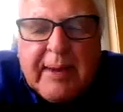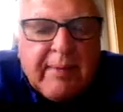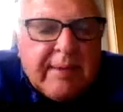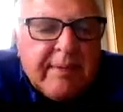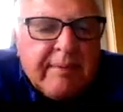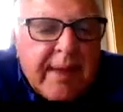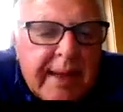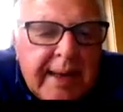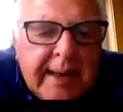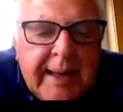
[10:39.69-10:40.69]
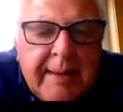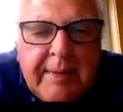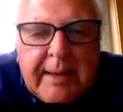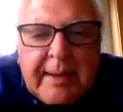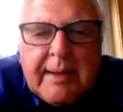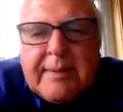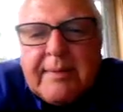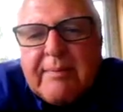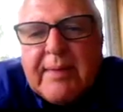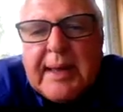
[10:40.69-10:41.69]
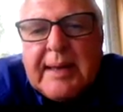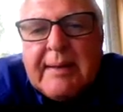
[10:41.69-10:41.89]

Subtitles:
We have lots of nightlife, lots of